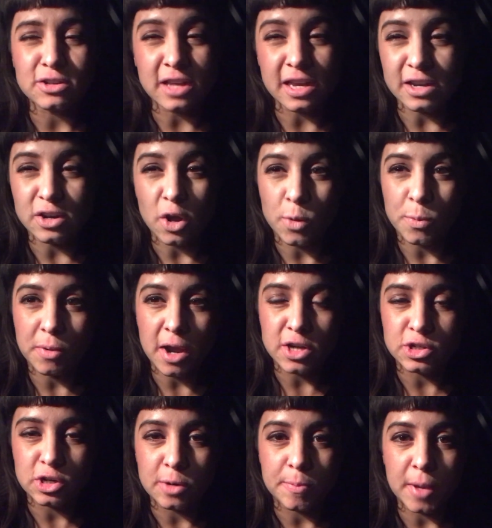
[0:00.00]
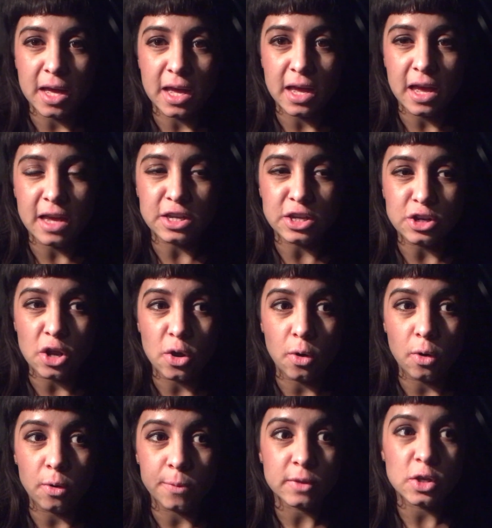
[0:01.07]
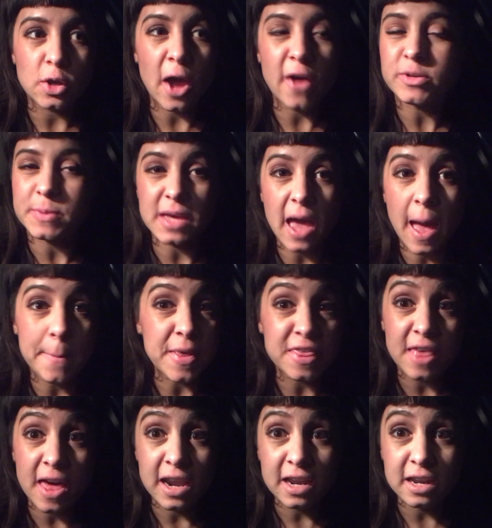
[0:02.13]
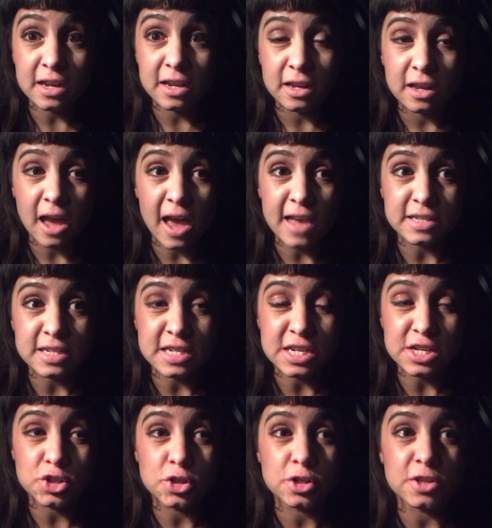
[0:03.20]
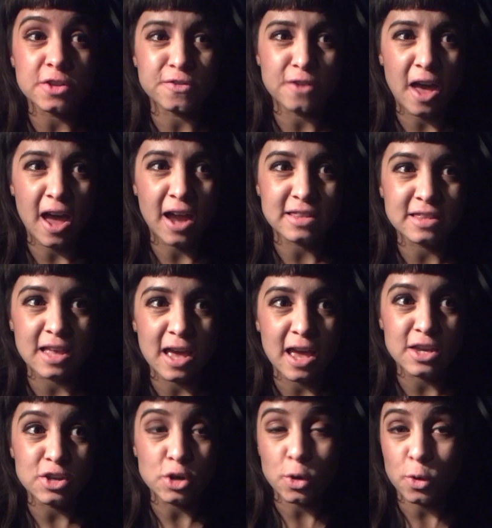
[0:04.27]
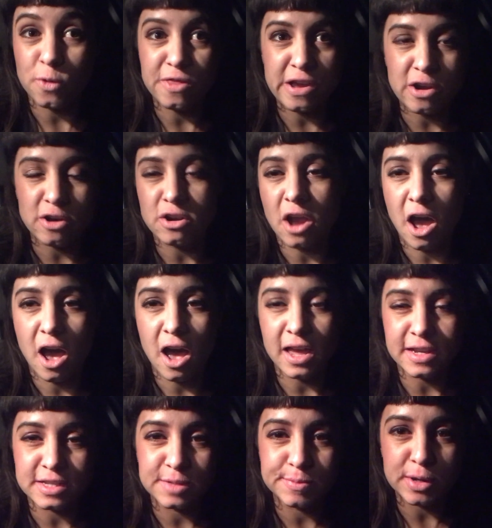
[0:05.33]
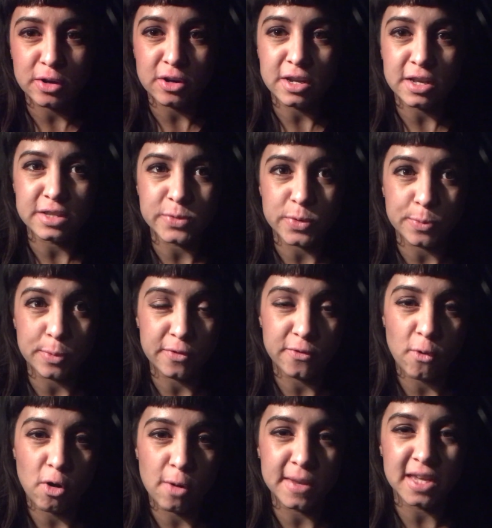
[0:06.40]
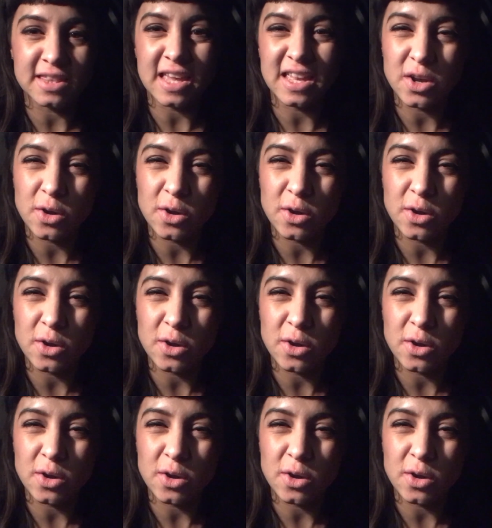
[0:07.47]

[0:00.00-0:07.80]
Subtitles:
like no pressure, but you know, you have to be empathetic as a teacher to the fact that, you know, they're not experienced with performing. They